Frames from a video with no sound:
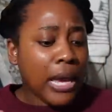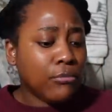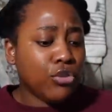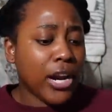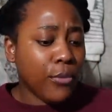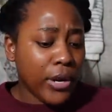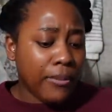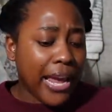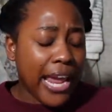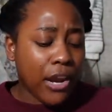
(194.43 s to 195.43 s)
I'm trying to read
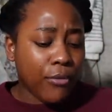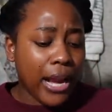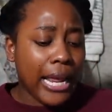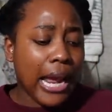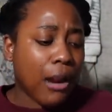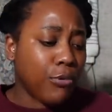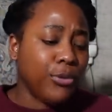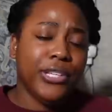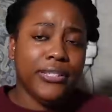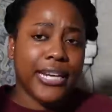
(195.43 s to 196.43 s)
my handwriting. I
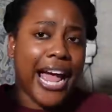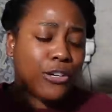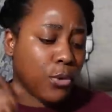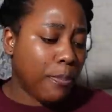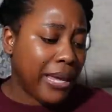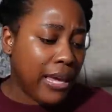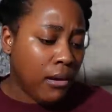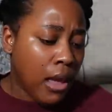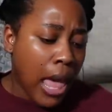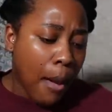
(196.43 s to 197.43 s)
wrote these in actual
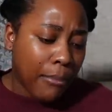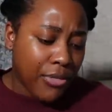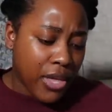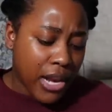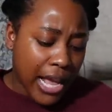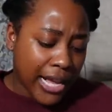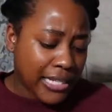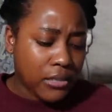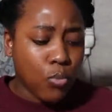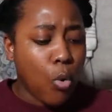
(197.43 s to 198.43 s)
pen, but then I
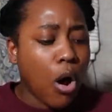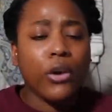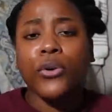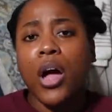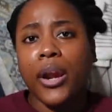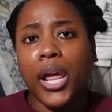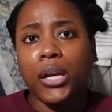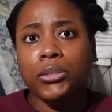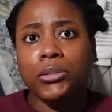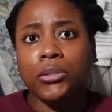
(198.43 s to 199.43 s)
got some water on it.
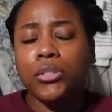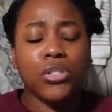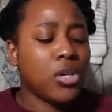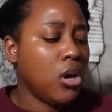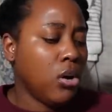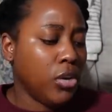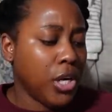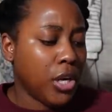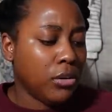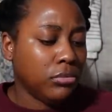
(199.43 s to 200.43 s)
So, you
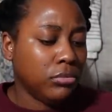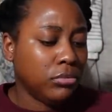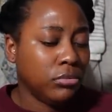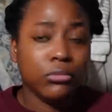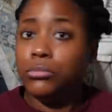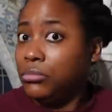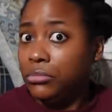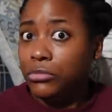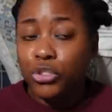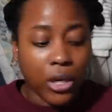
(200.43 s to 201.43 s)
know,
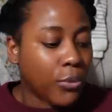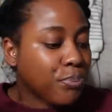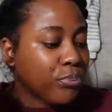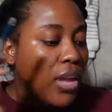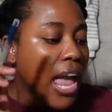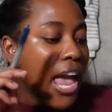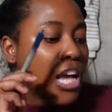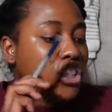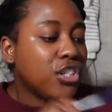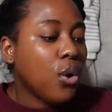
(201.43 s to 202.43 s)
struggle.
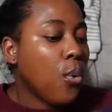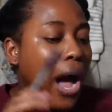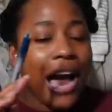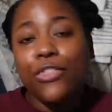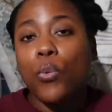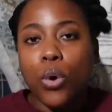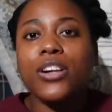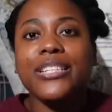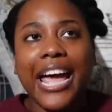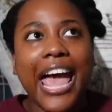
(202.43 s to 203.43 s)
So I, the
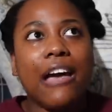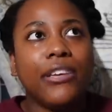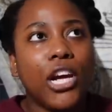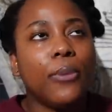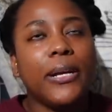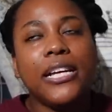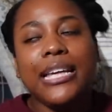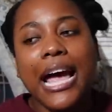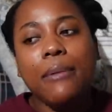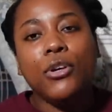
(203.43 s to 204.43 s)
words I have here, because
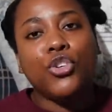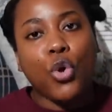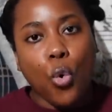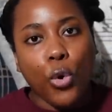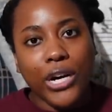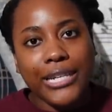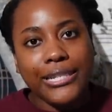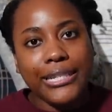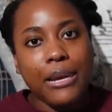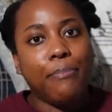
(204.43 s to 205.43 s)
I am
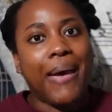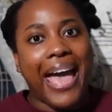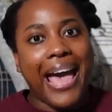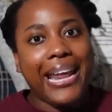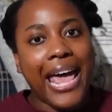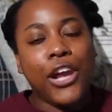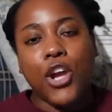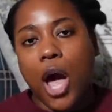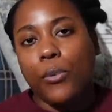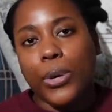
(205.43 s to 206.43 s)
notoriously bad at
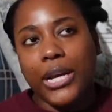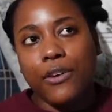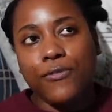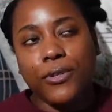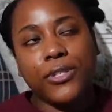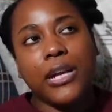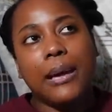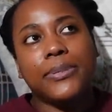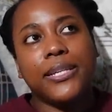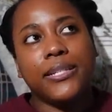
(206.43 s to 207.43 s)
not reading a full
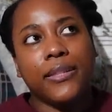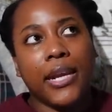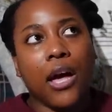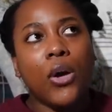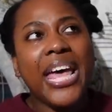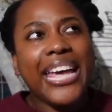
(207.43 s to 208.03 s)
synopsis and then I'll